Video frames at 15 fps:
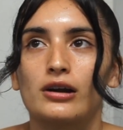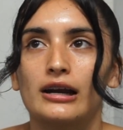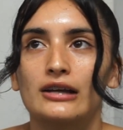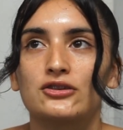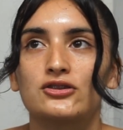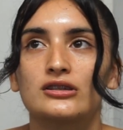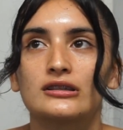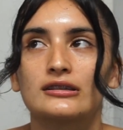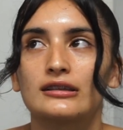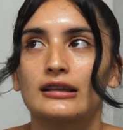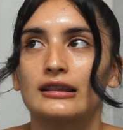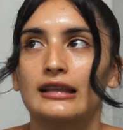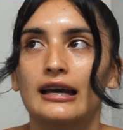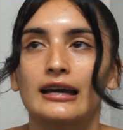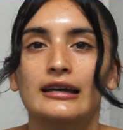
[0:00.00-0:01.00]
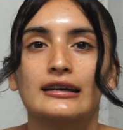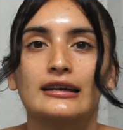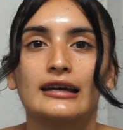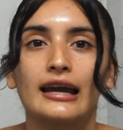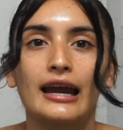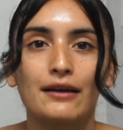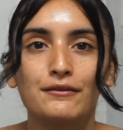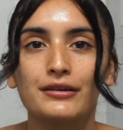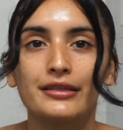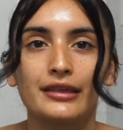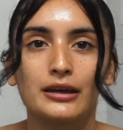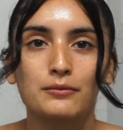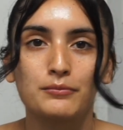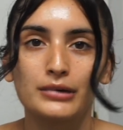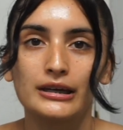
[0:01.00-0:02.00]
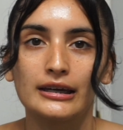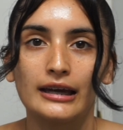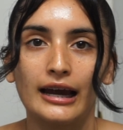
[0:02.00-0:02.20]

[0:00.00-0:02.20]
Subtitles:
I just let everything be.